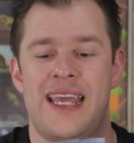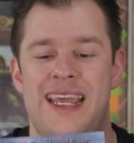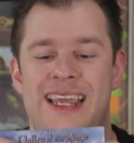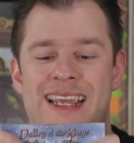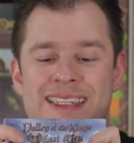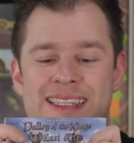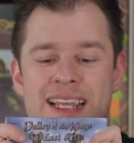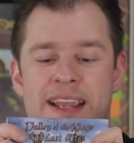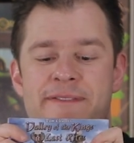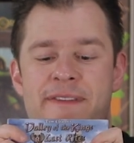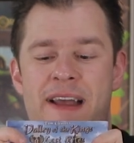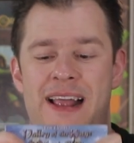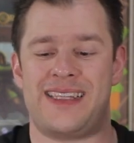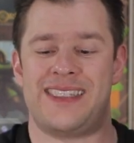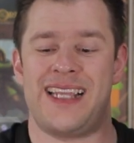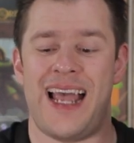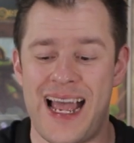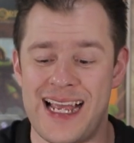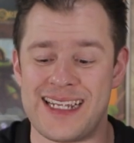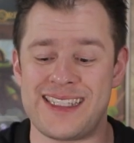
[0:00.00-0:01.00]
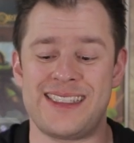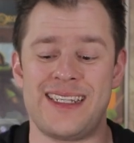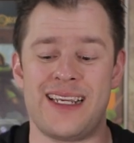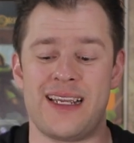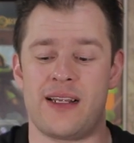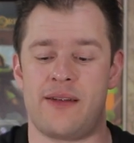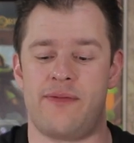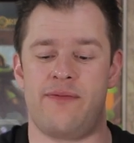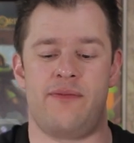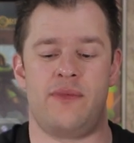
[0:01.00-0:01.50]
It is a
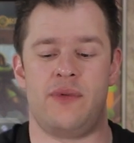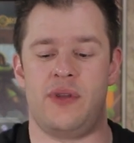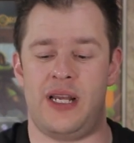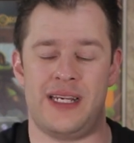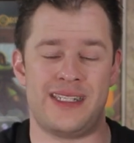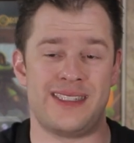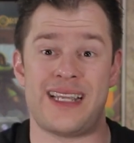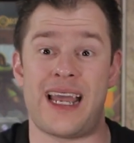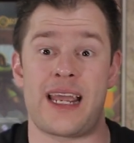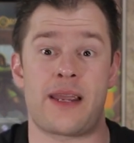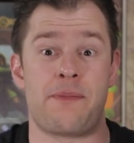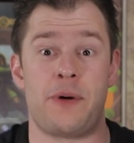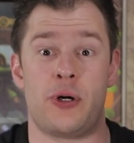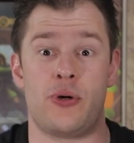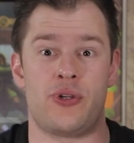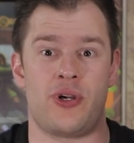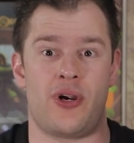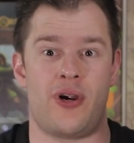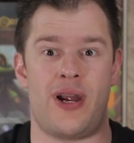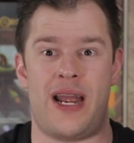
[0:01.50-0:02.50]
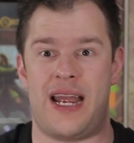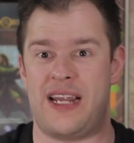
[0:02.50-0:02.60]
fantastic, like, deck builder.